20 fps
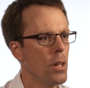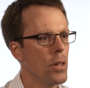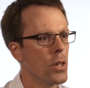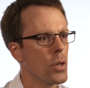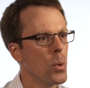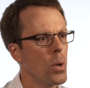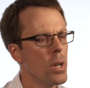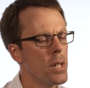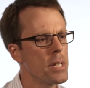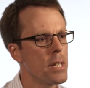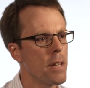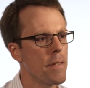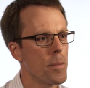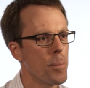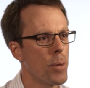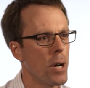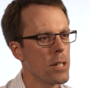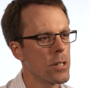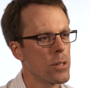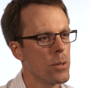The quality of the
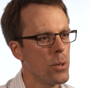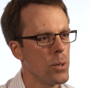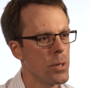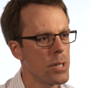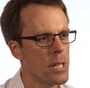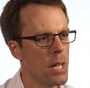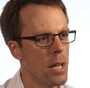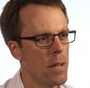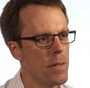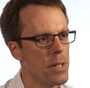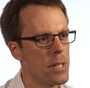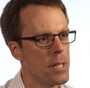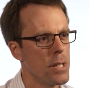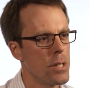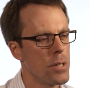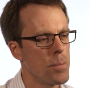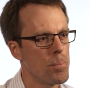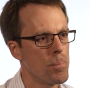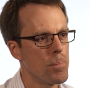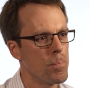Practical Law service
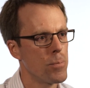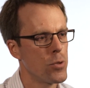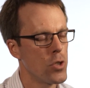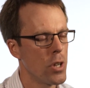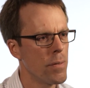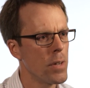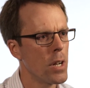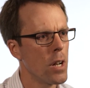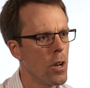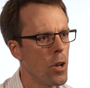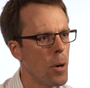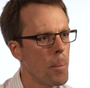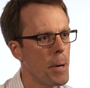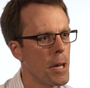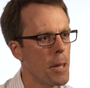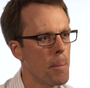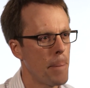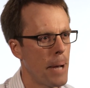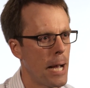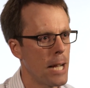is driven a lot by
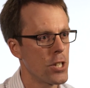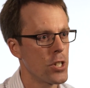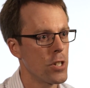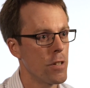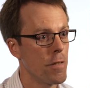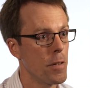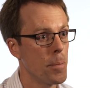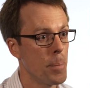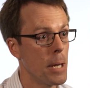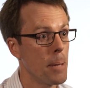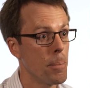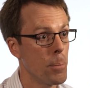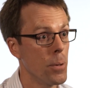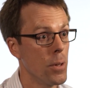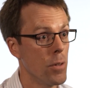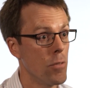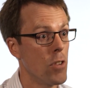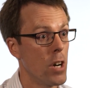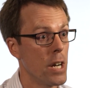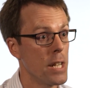the passion of the people
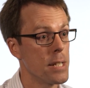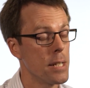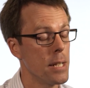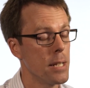that write